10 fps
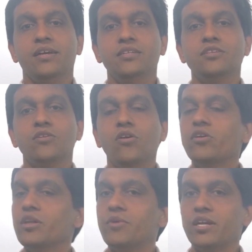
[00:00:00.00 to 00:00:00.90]
It's an
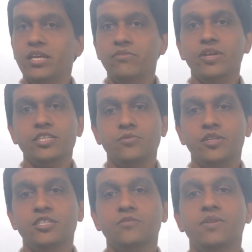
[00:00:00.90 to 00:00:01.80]
on-demand EV
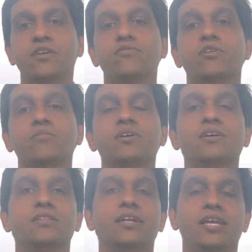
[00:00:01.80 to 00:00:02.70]
experience platform
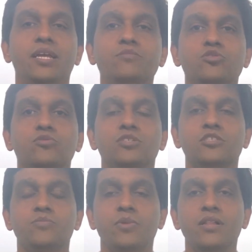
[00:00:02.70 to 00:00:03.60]
that aims to
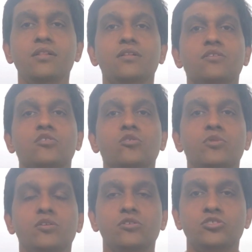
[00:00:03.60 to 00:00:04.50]
dispel
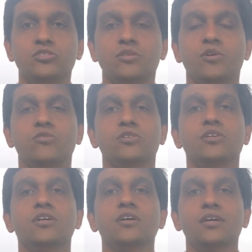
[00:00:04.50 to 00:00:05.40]
common notions about
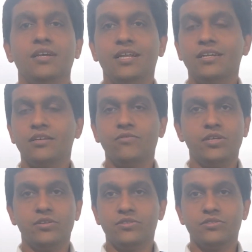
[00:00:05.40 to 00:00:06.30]
electric
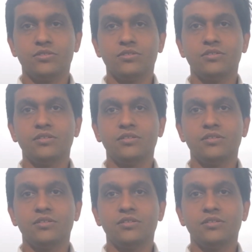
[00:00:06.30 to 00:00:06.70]
vehicles.